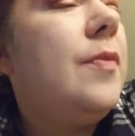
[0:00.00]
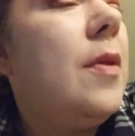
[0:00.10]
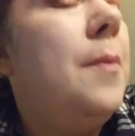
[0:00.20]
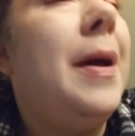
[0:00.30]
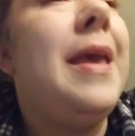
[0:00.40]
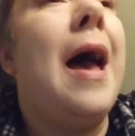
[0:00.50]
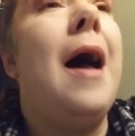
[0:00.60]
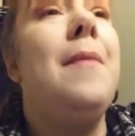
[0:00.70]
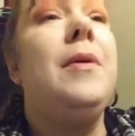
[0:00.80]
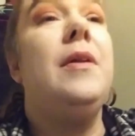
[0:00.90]
But yeah,
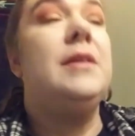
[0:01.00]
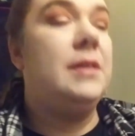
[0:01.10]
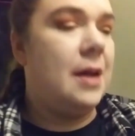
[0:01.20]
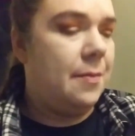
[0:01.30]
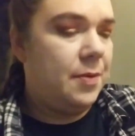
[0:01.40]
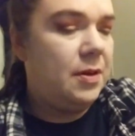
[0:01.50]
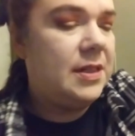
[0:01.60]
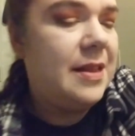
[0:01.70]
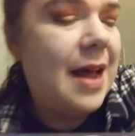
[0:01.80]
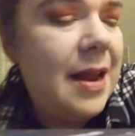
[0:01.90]
I'm gonna stop
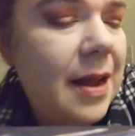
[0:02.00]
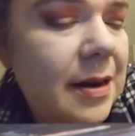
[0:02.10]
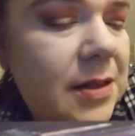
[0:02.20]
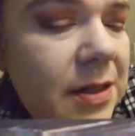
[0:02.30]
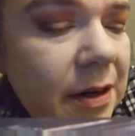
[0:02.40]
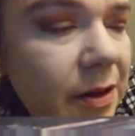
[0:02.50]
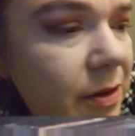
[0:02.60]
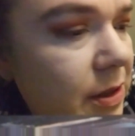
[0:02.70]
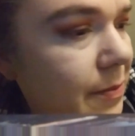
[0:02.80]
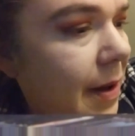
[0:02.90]
using that and start
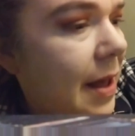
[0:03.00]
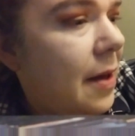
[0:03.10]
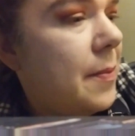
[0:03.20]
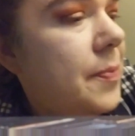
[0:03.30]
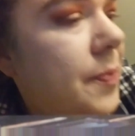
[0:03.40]
using my